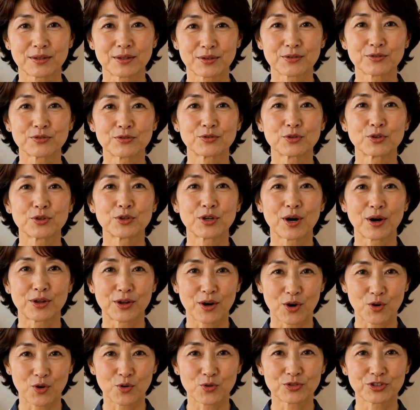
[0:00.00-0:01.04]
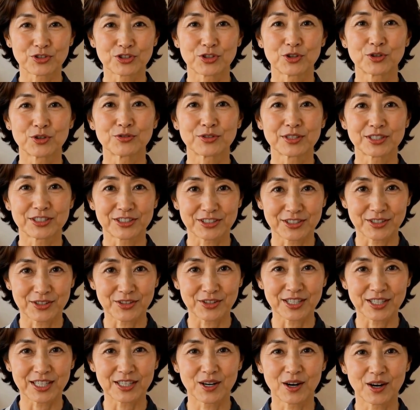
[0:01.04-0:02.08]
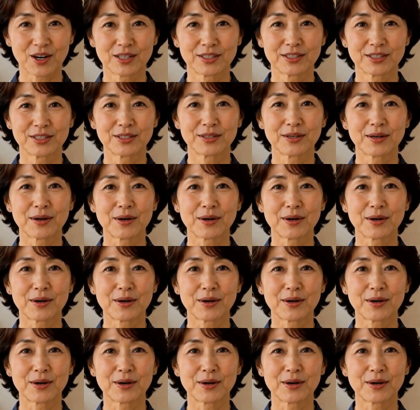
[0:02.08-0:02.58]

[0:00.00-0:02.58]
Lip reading: Food on the hold surface, lid on.